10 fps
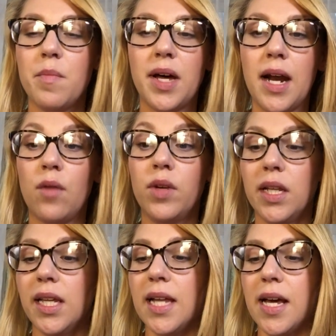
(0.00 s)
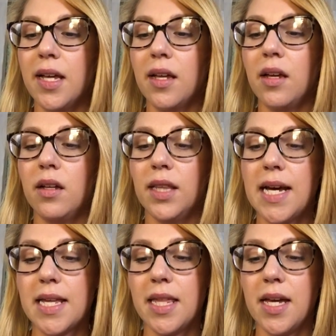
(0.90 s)
But I really like
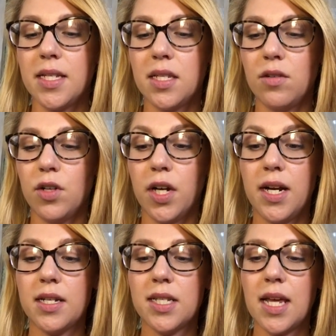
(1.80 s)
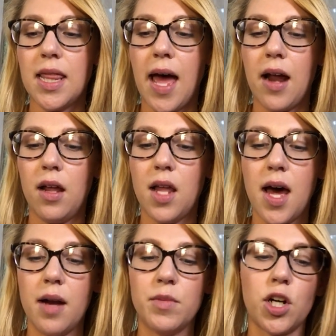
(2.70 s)
this. You're gonna see that a
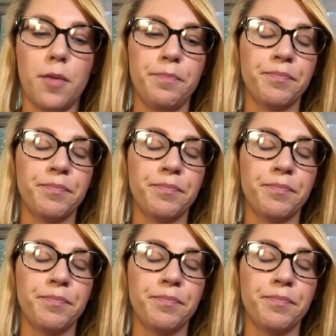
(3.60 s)
lot, I'm sure.